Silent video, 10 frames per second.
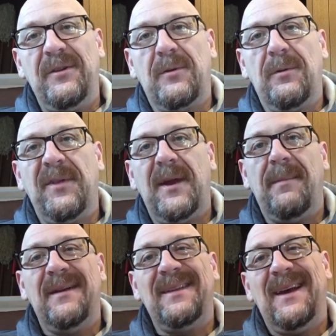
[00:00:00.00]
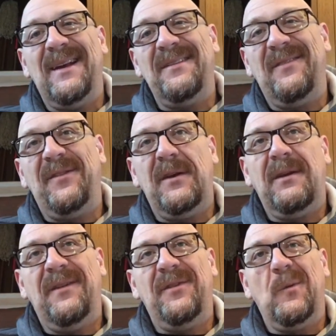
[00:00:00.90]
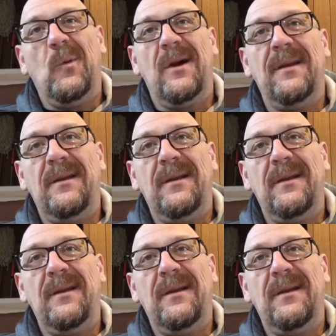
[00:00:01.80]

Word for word: The cool thing about that is if you if you want